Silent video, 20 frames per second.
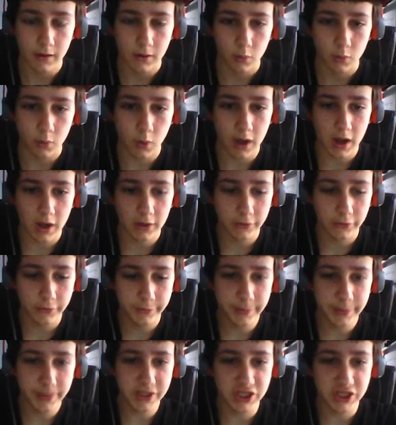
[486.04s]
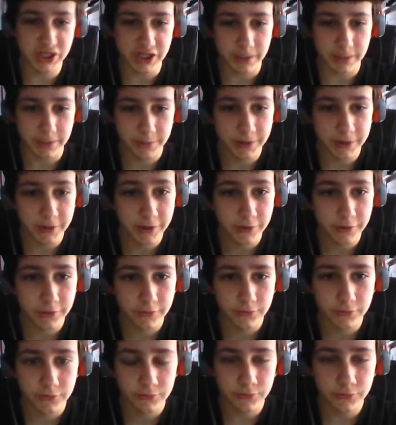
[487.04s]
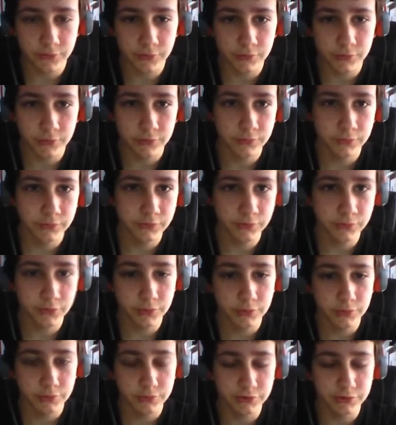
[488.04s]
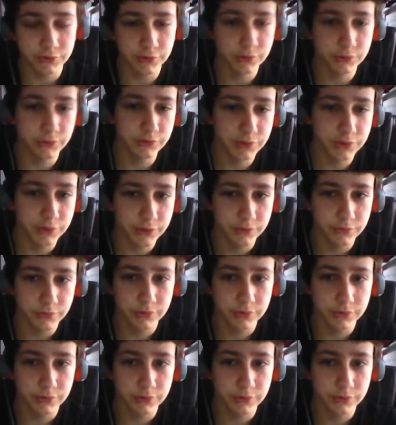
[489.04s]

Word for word: Wild Pidgey appears. Do, do, do, do,